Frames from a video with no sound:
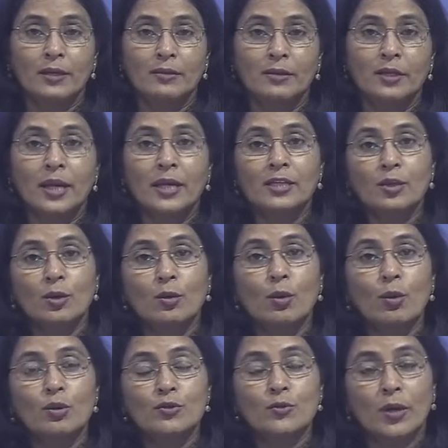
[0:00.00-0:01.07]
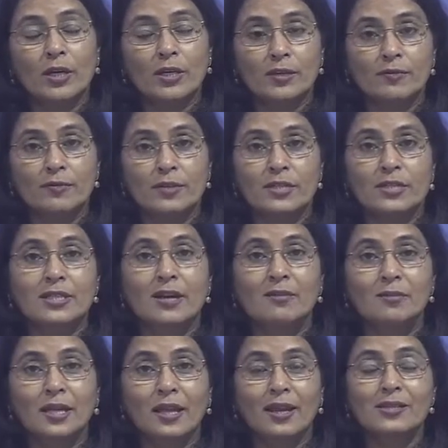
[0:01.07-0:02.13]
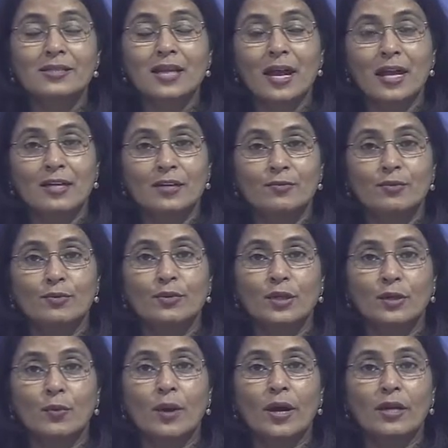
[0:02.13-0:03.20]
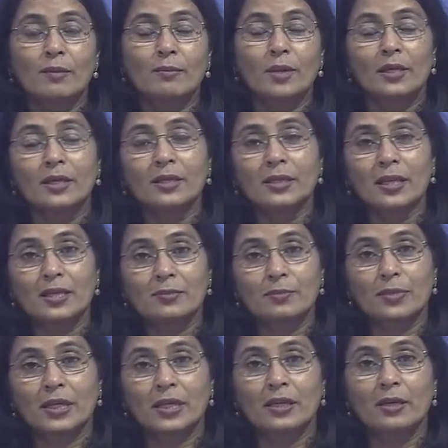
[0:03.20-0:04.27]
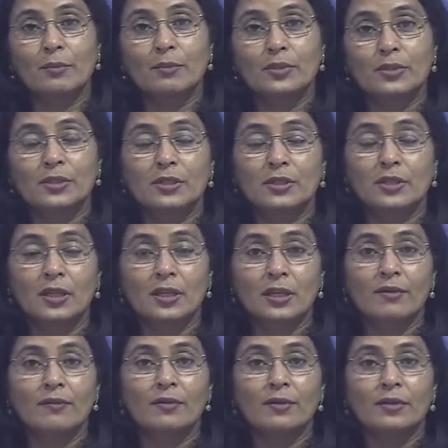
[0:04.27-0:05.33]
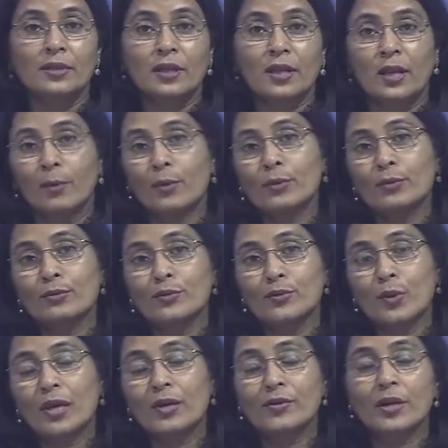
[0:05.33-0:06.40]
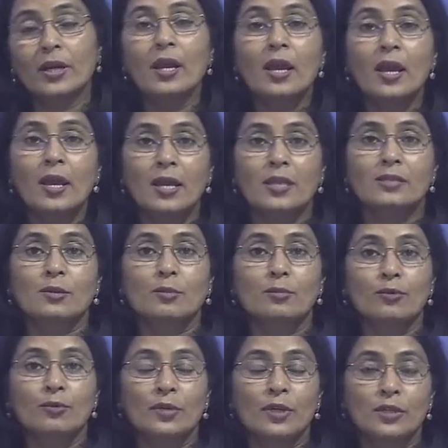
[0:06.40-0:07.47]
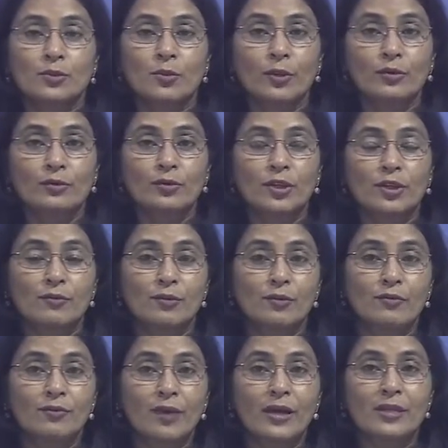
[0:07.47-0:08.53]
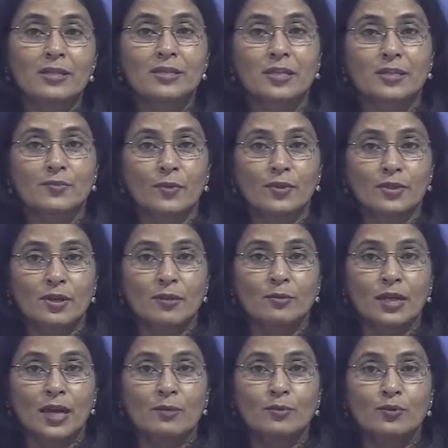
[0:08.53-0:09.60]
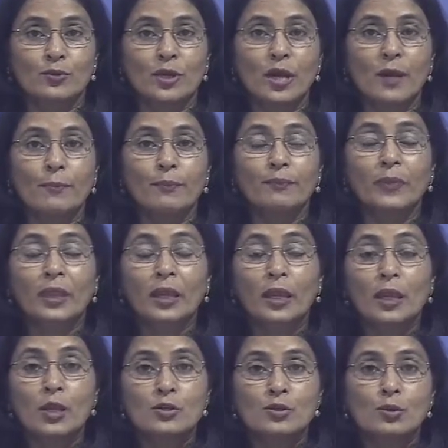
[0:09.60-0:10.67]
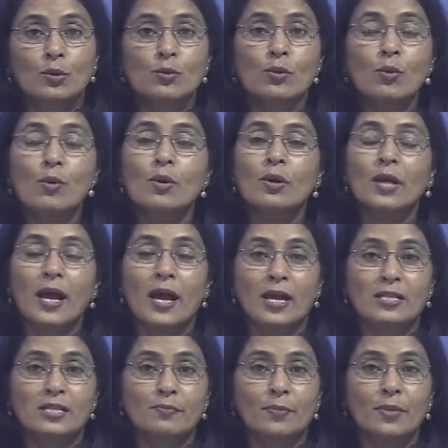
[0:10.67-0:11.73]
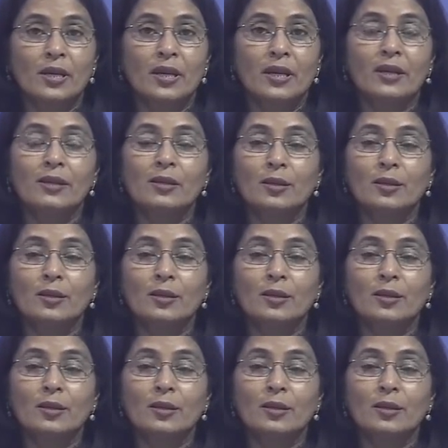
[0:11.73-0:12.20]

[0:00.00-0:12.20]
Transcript: lend your gold jewellery for some days, and if you require money, that particular person, the neighborhood jewellery is going to give you finances for some time to come. So, gold has been